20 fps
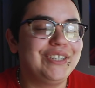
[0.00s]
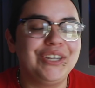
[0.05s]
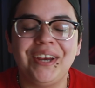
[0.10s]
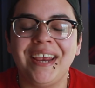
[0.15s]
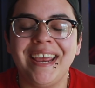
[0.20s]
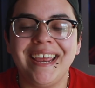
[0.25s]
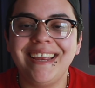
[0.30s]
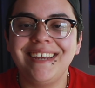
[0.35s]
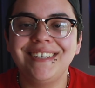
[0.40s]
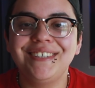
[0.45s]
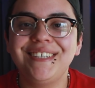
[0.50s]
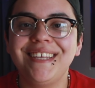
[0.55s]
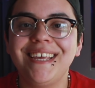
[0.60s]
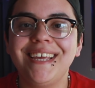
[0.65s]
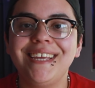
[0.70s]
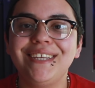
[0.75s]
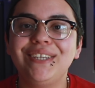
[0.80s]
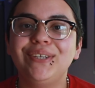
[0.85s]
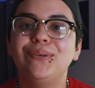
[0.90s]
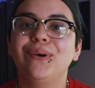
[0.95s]
change
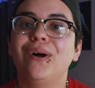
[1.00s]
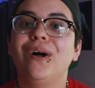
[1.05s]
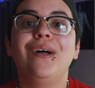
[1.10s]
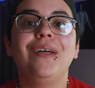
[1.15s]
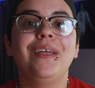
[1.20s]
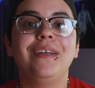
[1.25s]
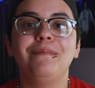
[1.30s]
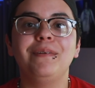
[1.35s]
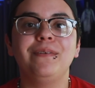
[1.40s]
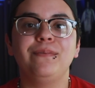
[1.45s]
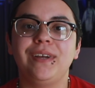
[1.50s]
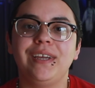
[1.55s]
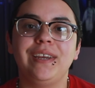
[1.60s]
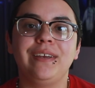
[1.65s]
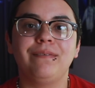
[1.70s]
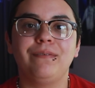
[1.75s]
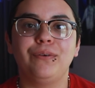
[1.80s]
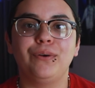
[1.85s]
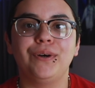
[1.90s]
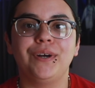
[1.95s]
that you all have been
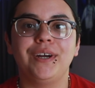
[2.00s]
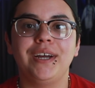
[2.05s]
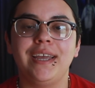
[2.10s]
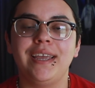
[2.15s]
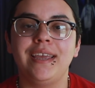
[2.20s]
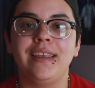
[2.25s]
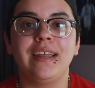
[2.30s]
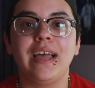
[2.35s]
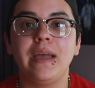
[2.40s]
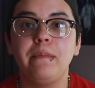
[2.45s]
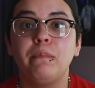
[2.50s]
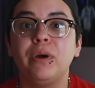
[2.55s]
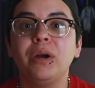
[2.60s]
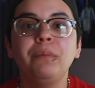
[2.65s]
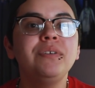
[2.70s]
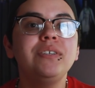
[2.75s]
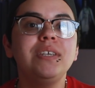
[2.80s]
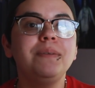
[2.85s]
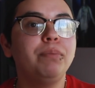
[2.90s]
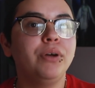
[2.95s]
waiting for, and I
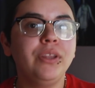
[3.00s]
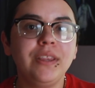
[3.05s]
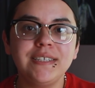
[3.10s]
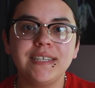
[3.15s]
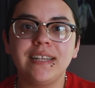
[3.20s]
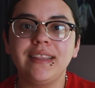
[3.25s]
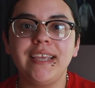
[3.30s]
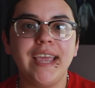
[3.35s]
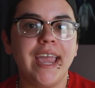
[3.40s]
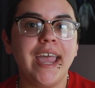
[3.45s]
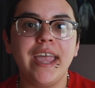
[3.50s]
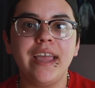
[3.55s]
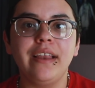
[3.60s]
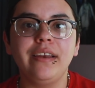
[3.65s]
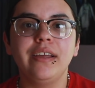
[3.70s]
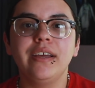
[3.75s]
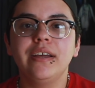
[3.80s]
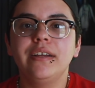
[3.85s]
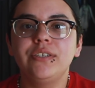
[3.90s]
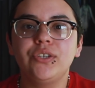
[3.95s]
purposely put this at the
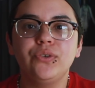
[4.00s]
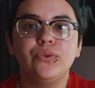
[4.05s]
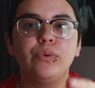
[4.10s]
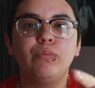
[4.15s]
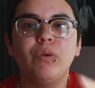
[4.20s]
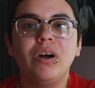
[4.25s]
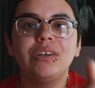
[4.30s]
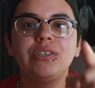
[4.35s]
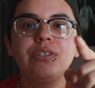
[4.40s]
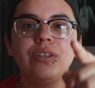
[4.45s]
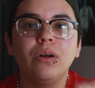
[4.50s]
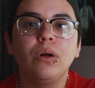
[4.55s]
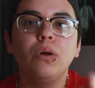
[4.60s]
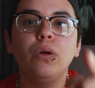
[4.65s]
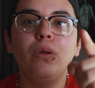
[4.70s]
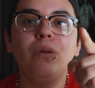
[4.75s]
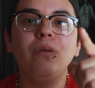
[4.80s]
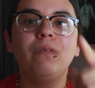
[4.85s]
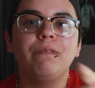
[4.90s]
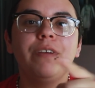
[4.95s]
end so you would watch the
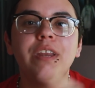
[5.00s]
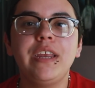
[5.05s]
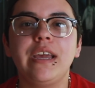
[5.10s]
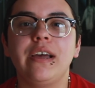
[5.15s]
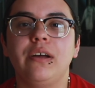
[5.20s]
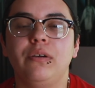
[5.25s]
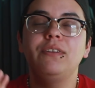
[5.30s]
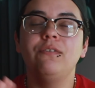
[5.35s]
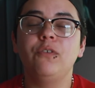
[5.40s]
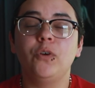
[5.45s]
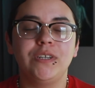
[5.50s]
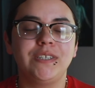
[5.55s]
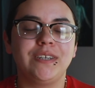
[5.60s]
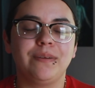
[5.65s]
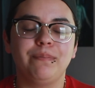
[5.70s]
whole video, the voice